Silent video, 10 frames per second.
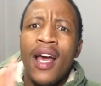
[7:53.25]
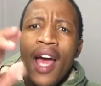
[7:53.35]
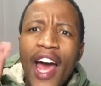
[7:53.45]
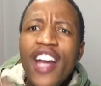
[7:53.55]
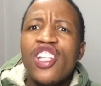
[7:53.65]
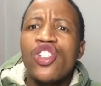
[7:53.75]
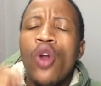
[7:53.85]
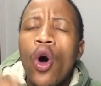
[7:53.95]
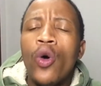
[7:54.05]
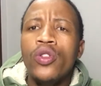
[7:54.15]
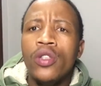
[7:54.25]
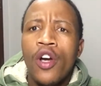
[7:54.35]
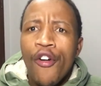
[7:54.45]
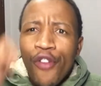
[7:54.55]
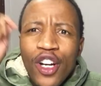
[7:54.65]
and is known
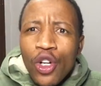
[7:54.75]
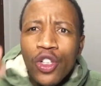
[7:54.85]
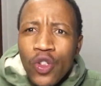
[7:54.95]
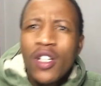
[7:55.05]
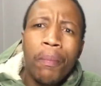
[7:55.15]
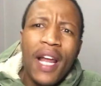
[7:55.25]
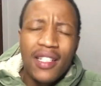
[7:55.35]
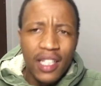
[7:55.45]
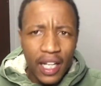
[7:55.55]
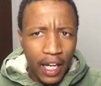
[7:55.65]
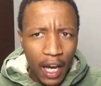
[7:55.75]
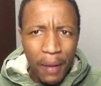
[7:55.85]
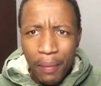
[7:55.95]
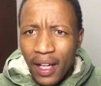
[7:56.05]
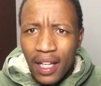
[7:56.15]
for introducing players in the game and
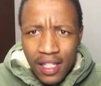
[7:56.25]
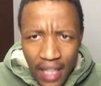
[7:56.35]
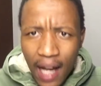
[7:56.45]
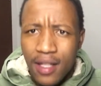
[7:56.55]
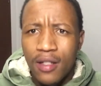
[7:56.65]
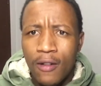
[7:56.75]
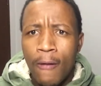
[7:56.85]
making stars.